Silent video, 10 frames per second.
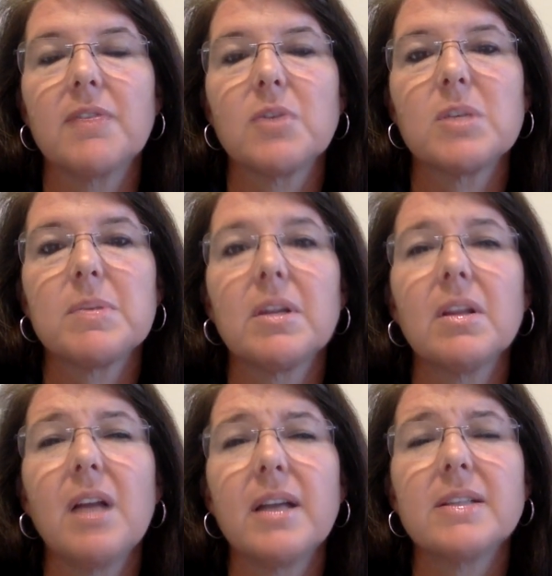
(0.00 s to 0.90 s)
So I spent a
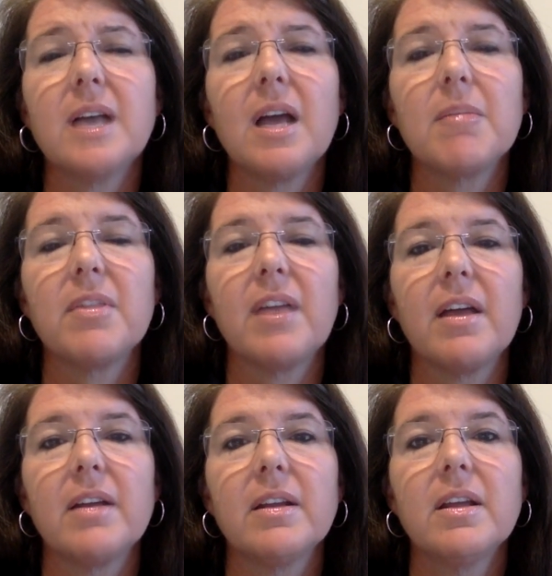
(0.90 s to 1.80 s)
lot of time in
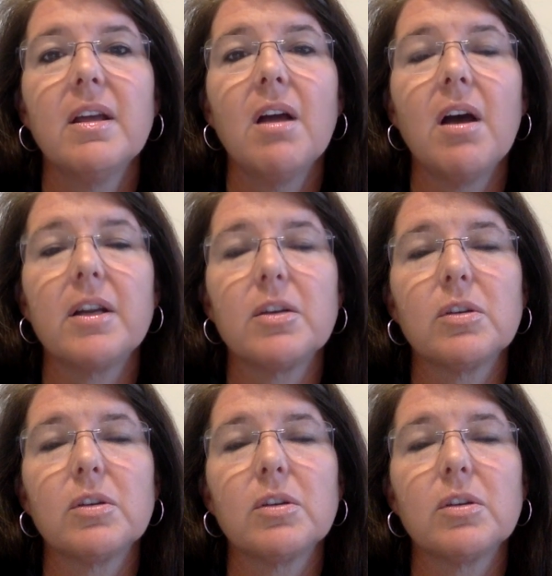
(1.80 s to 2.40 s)
that audio